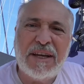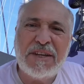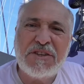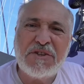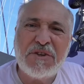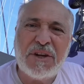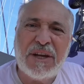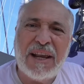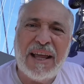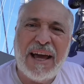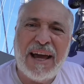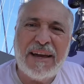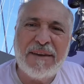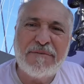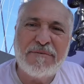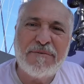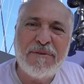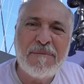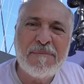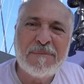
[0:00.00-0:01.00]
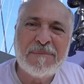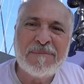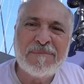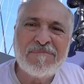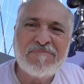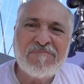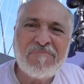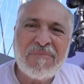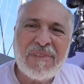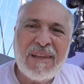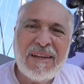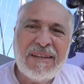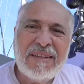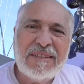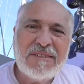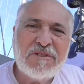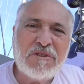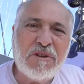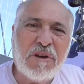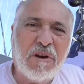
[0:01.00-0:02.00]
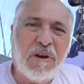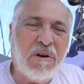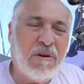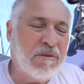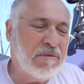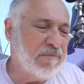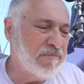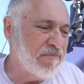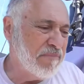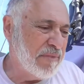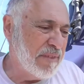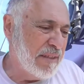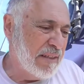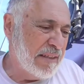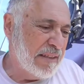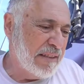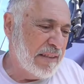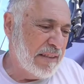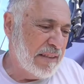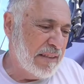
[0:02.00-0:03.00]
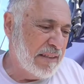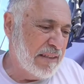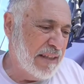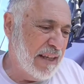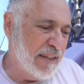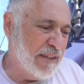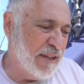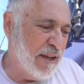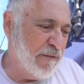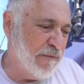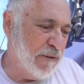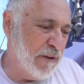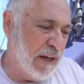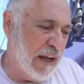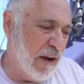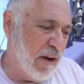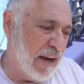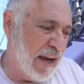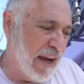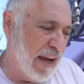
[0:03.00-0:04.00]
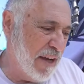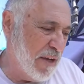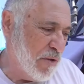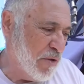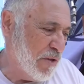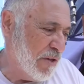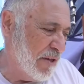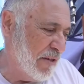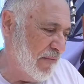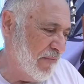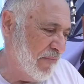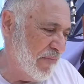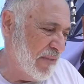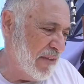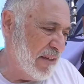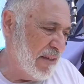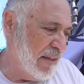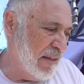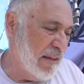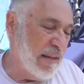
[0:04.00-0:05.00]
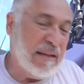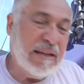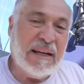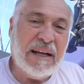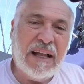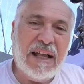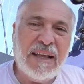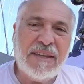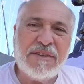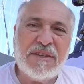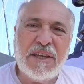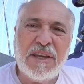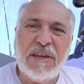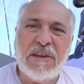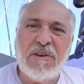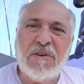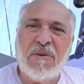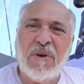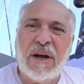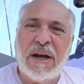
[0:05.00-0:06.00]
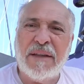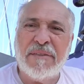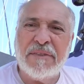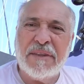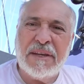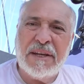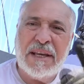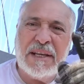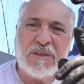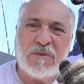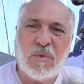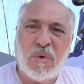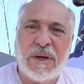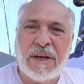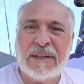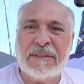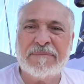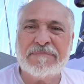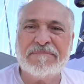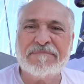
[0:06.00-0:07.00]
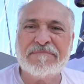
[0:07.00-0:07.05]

to eat you alive. So that's it for now, guys. I'll see you on the next one.